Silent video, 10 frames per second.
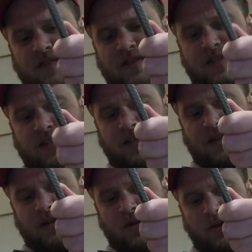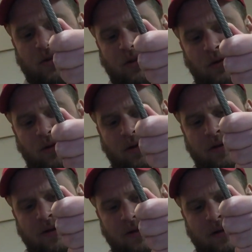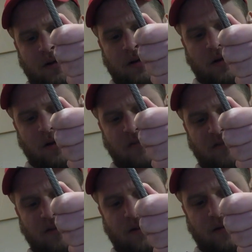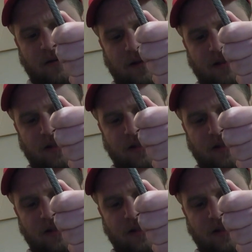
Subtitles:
of this in to get a good little cover on the